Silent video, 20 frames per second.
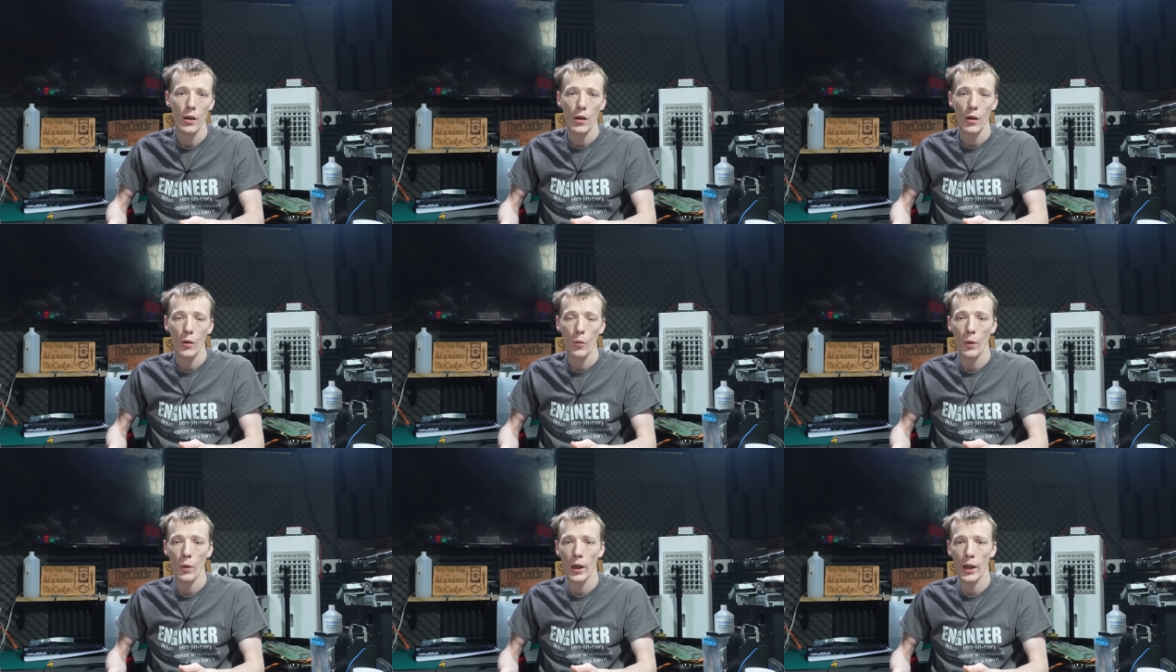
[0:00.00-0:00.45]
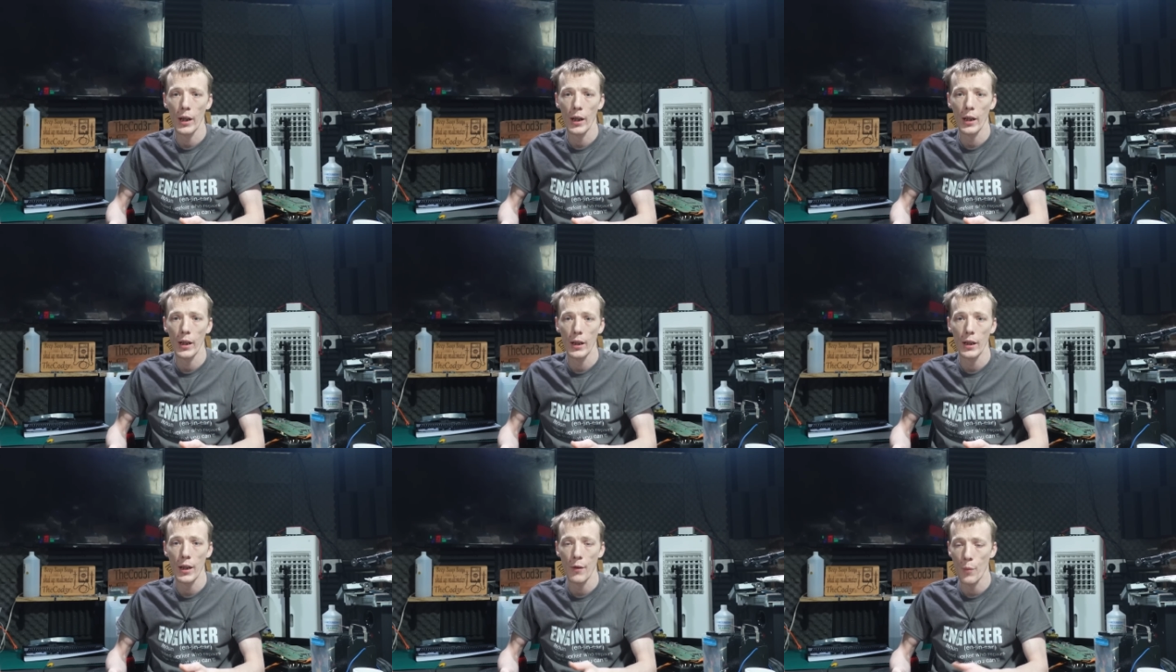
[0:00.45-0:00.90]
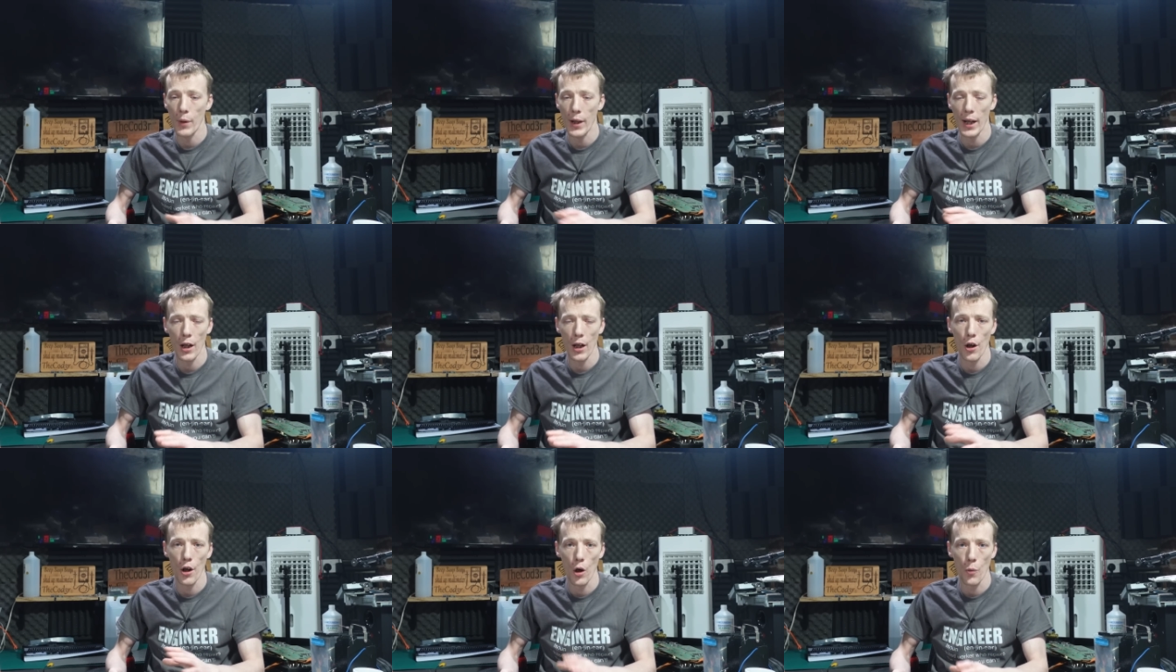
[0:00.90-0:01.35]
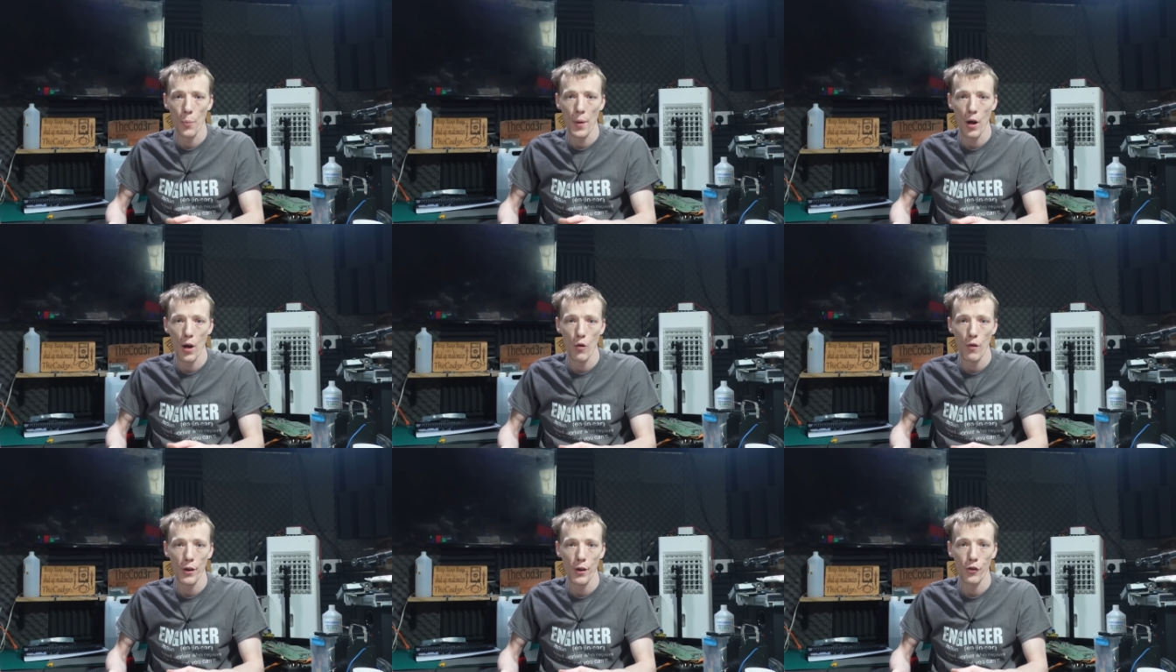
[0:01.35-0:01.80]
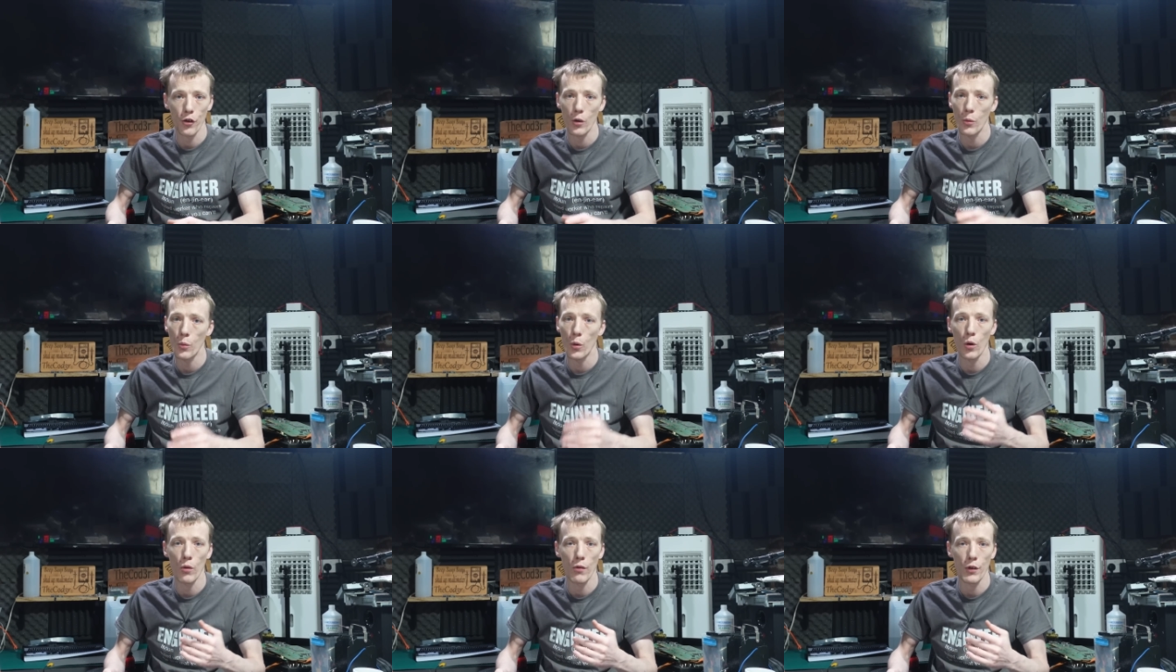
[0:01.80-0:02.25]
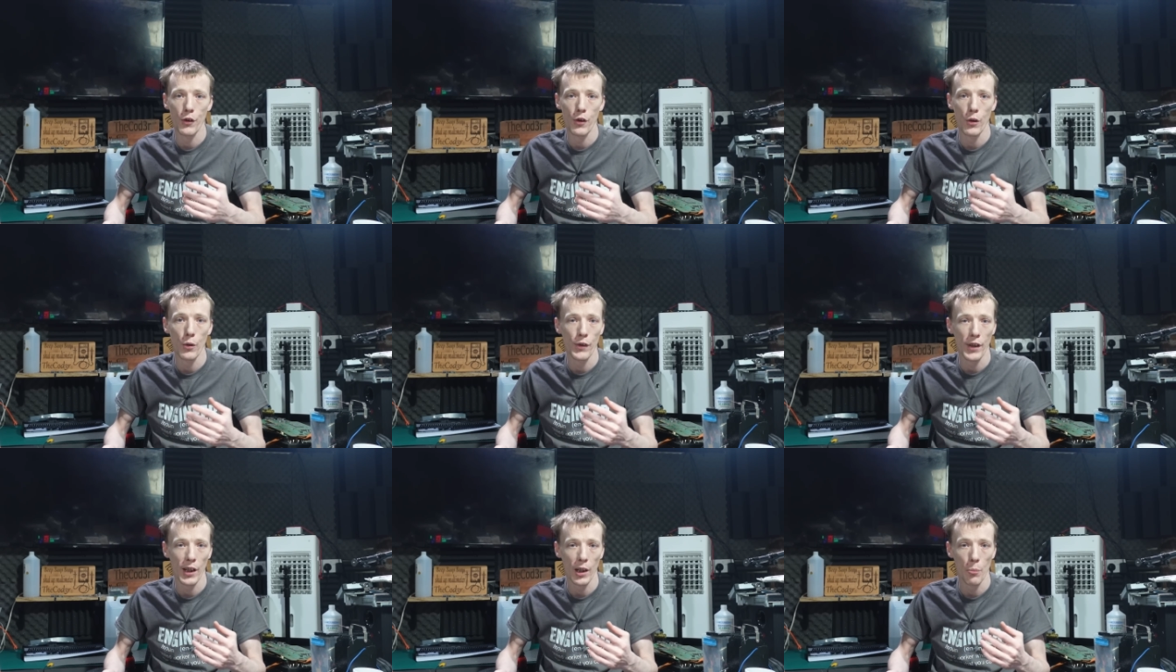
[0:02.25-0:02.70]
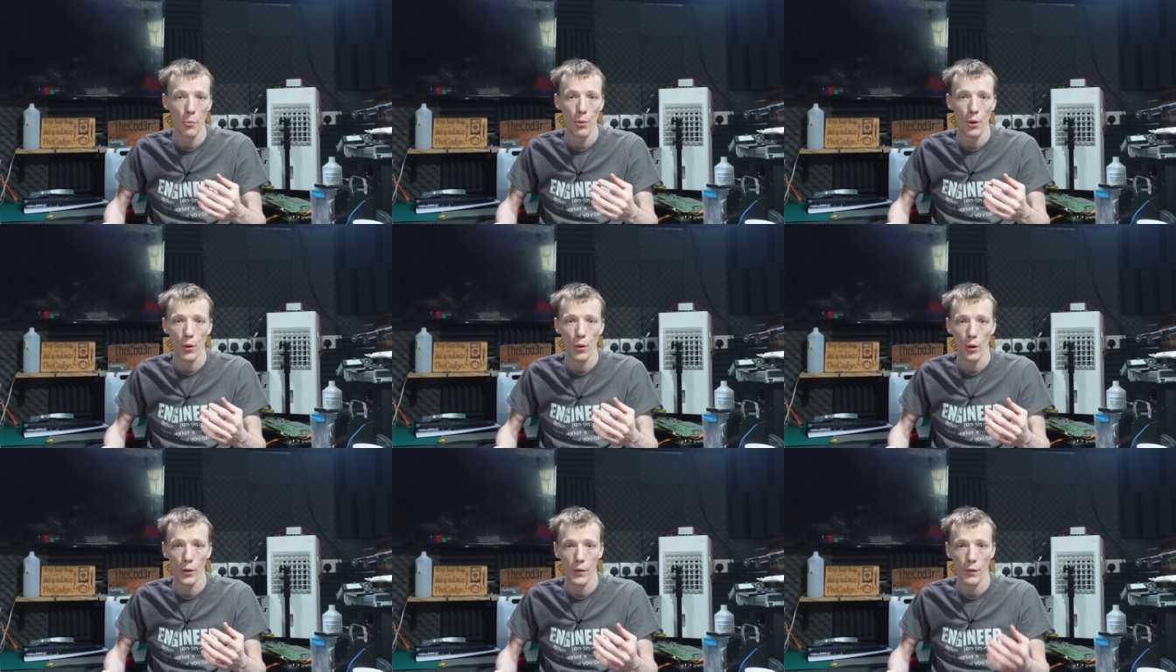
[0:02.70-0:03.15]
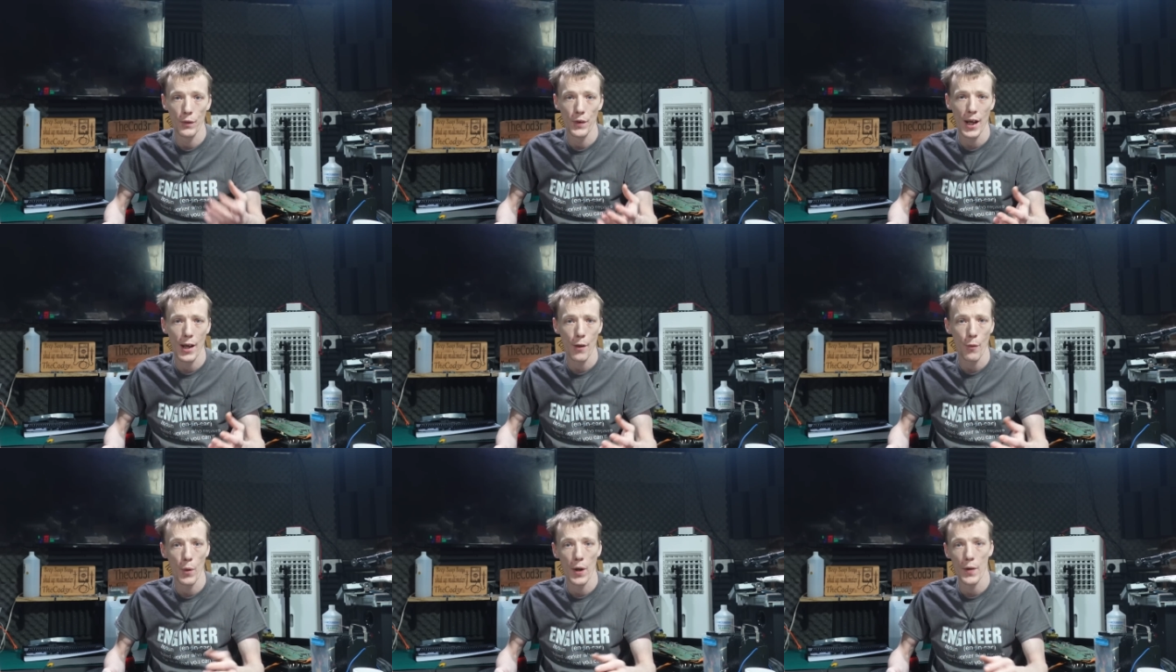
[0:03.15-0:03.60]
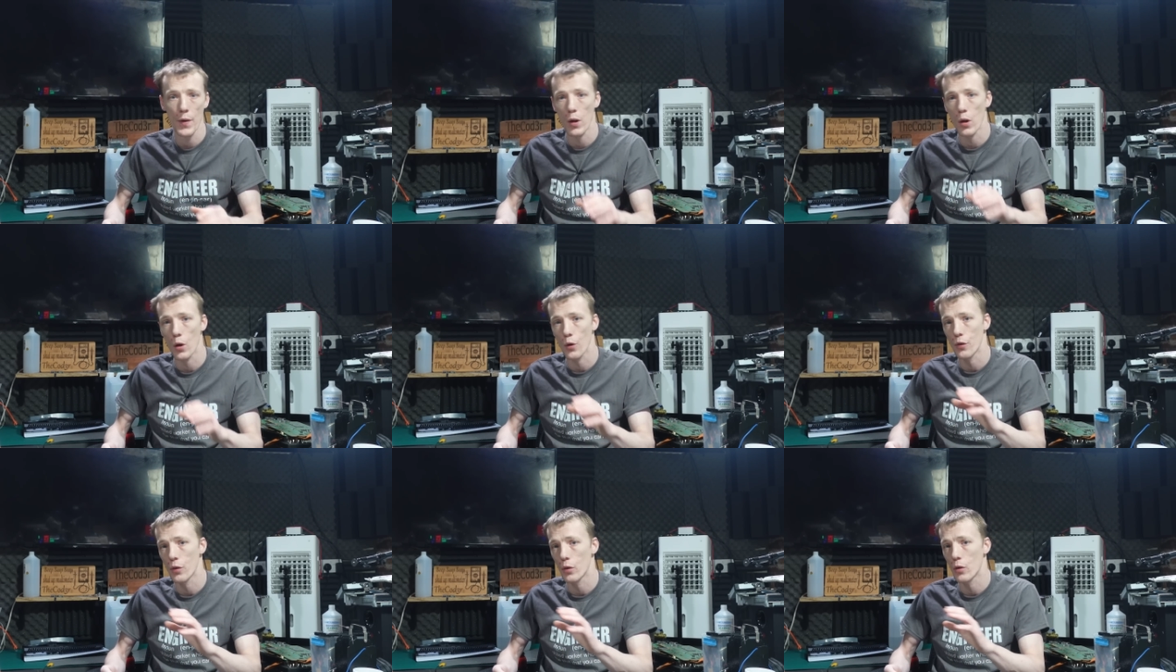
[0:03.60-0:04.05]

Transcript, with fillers: we, if we get a no power issue or a two second blue light of death where the light will